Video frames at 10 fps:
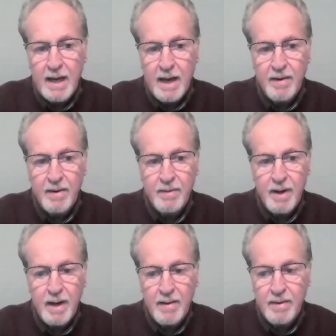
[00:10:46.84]
Uh,
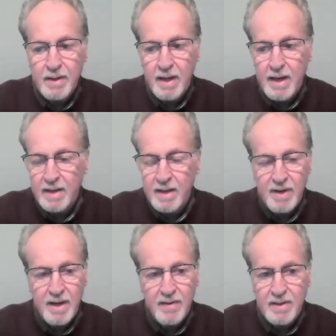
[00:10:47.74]
other
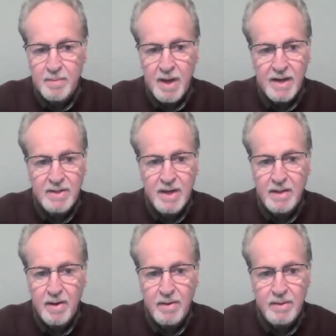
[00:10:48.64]
connectivity in the supply
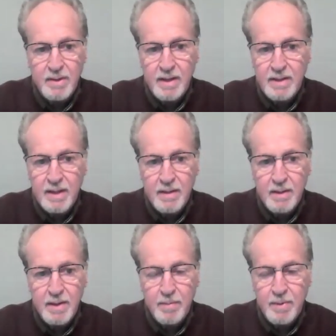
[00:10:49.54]
chain node that,
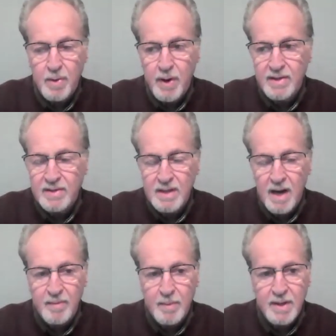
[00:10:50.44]
you know, U.S.
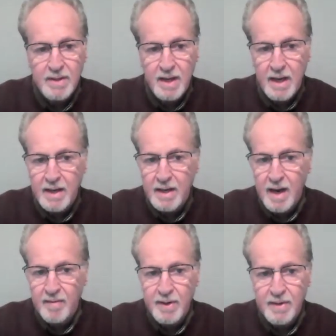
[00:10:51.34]
government, Canadian
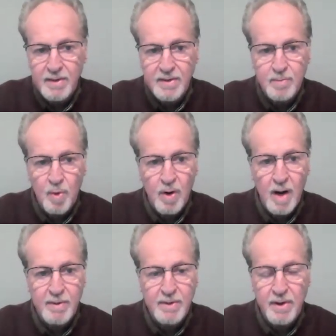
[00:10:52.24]
government, there's more
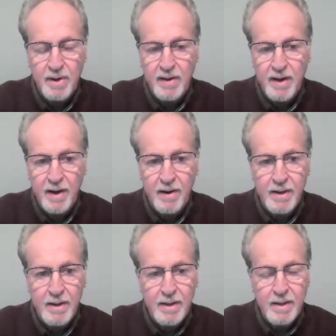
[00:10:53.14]
opportunity
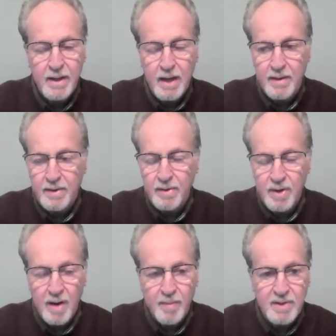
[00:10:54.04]
there. The
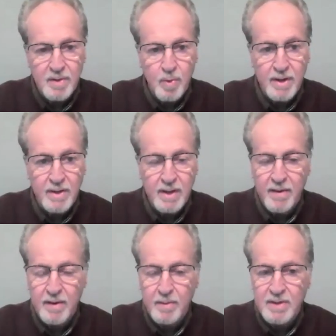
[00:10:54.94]
two governments are working
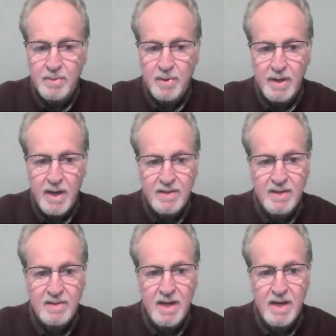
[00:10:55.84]
together, which is really nice
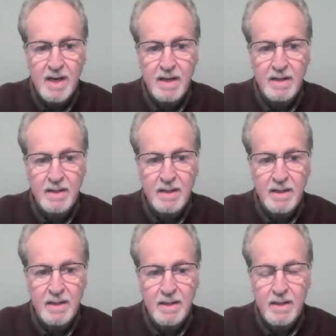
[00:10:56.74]
to see, and
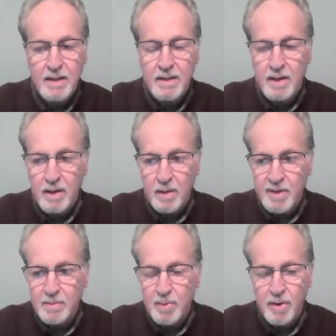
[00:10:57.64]
there could
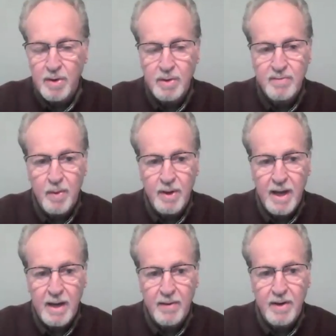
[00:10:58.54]
be some more news flow
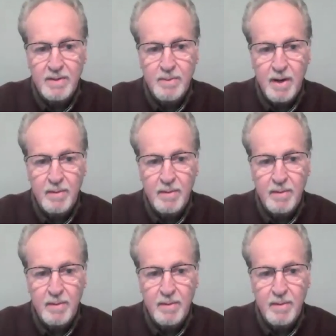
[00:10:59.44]
in that area as